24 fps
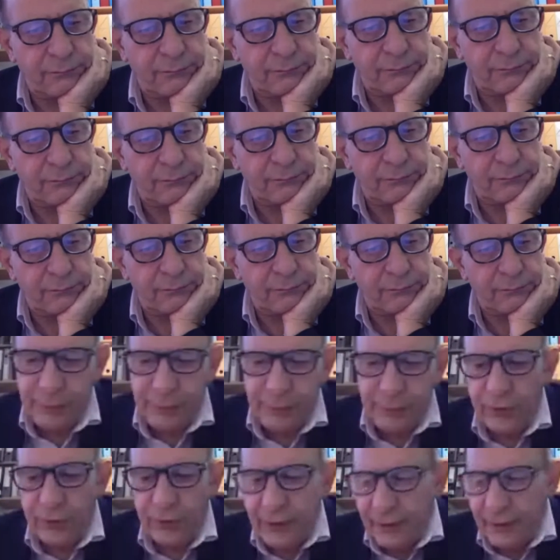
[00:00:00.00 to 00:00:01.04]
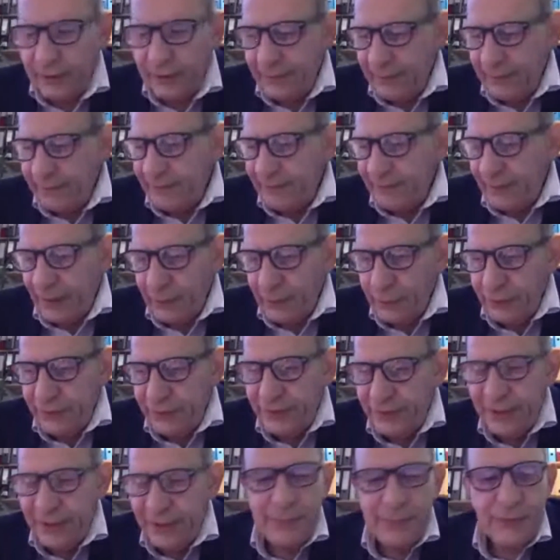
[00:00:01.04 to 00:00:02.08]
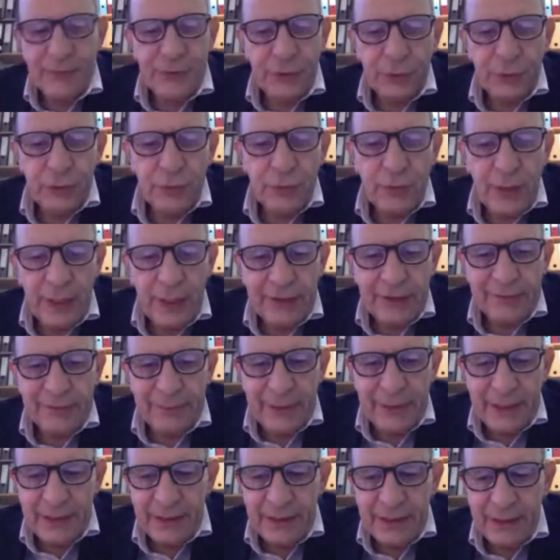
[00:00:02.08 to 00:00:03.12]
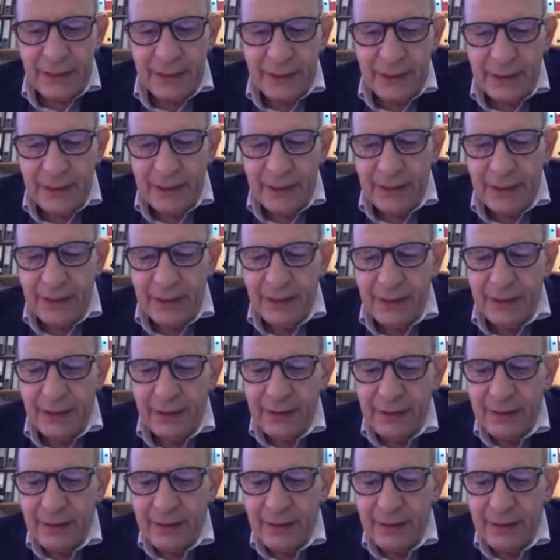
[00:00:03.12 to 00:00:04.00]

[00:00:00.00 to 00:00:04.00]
that the polio virus type 2 has been